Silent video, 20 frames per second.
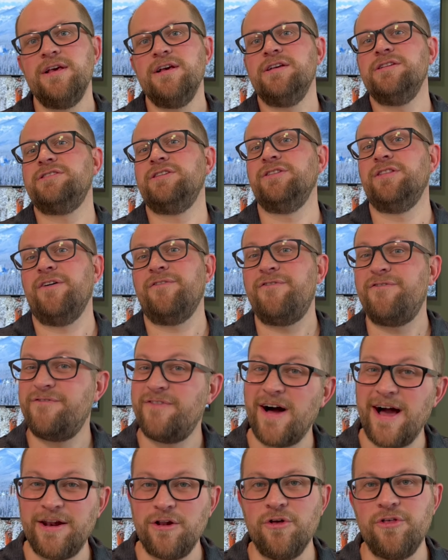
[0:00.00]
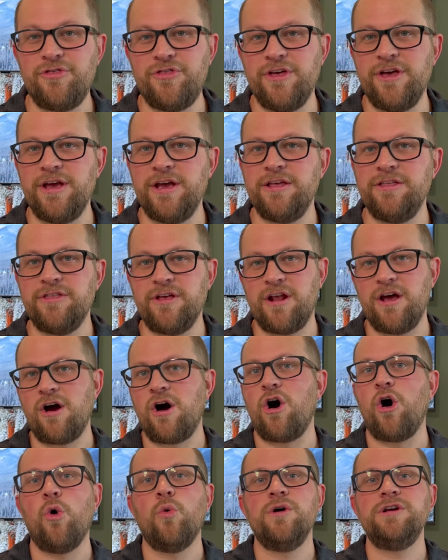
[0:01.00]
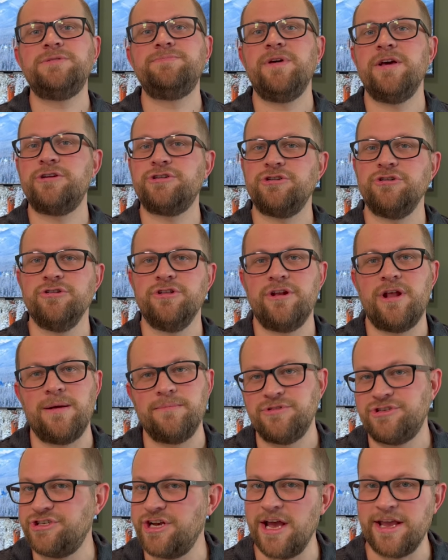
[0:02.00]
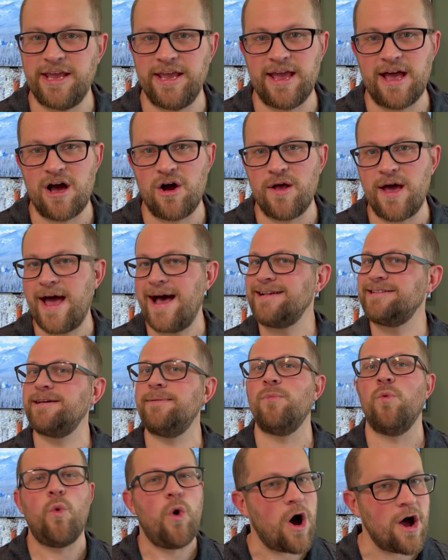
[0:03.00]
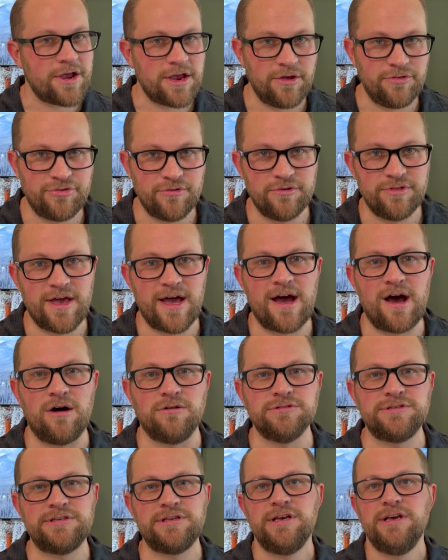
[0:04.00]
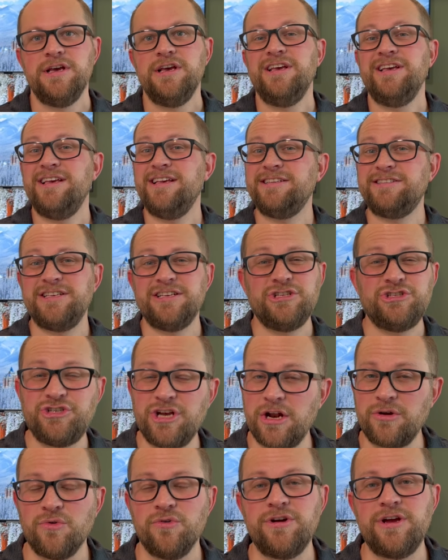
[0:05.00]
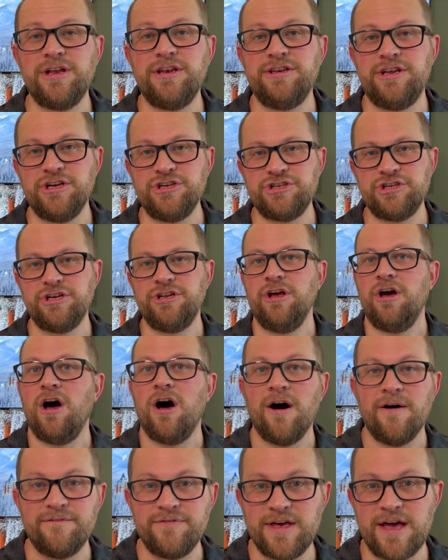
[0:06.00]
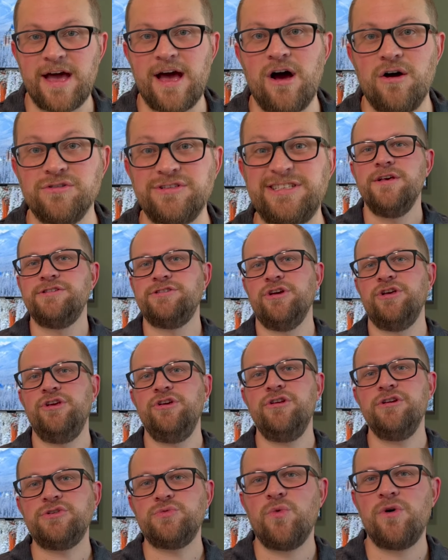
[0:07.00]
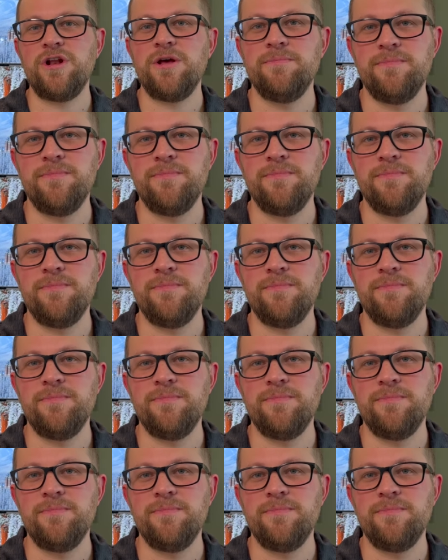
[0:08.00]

So the final thing that I always make sure that I'm checking out as I'm walking through the house is the general condition of the house. So you just want to